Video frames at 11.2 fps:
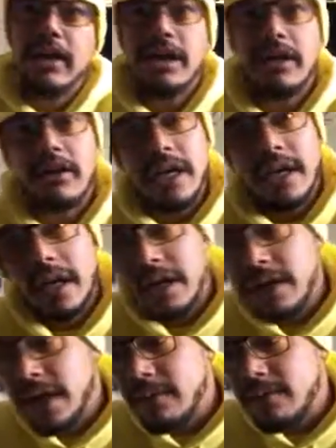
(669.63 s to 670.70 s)
You know,
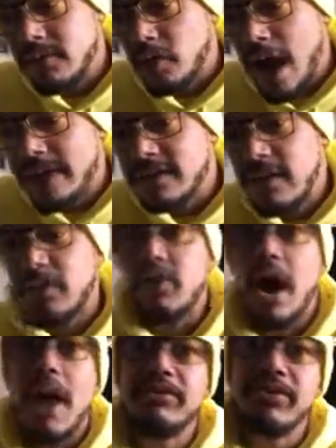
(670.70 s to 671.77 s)
it dries up
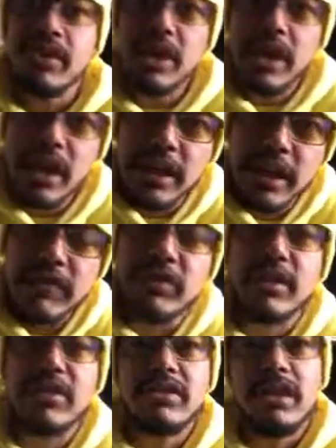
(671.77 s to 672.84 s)
crops, it gives
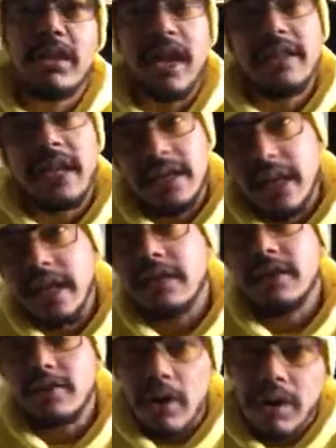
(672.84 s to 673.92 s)
them the sunlight they need
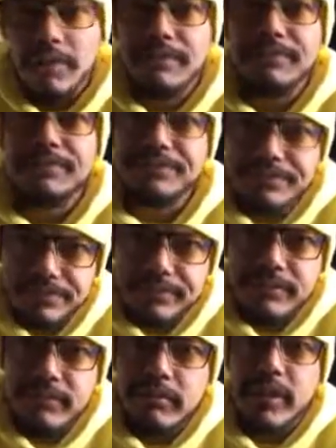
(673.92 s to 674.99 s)
to grow.
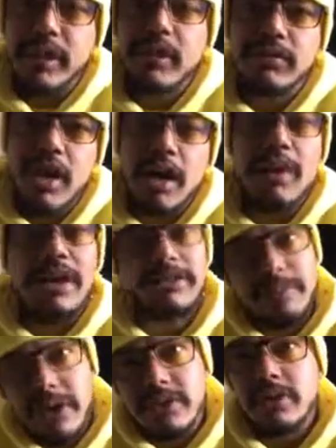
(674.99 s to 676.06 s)
You know, talk about
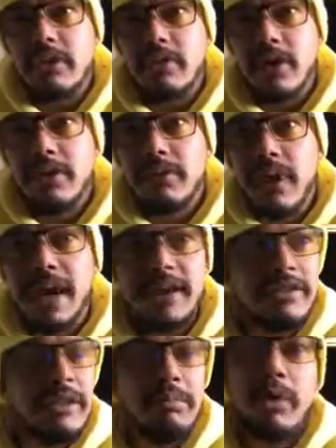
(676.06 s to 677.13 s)
spiritual growth, right?
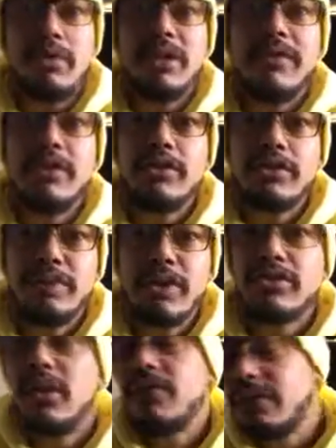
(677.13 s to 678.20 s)
Is the moon giving you your
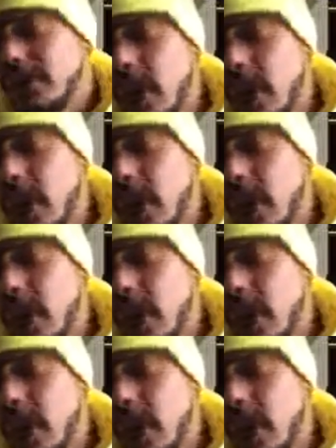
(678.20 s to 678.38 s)
spiritual growth?